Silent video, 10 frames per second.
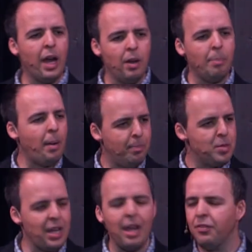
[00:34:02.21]
right? About
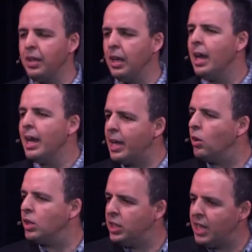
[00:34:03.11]
safety. They
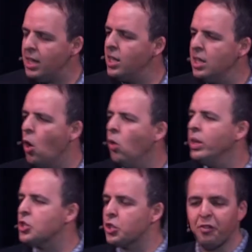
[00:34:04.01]
didn't
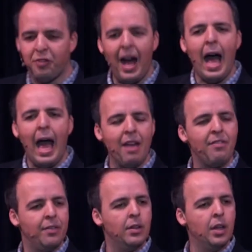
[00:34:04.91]
only survive,
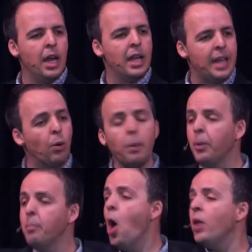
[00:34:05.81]
they were
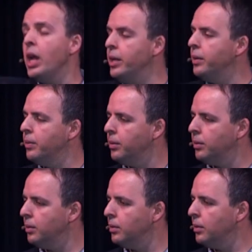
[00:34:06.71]
promoted.
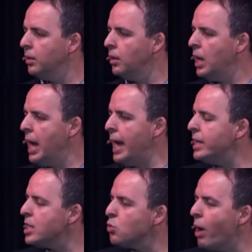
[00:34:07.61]
And
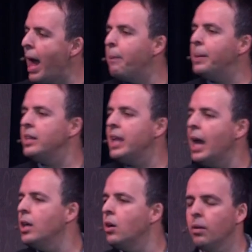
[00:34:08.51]
this is what happened to
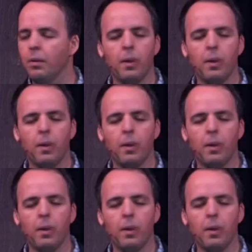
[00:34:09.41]
Daniel.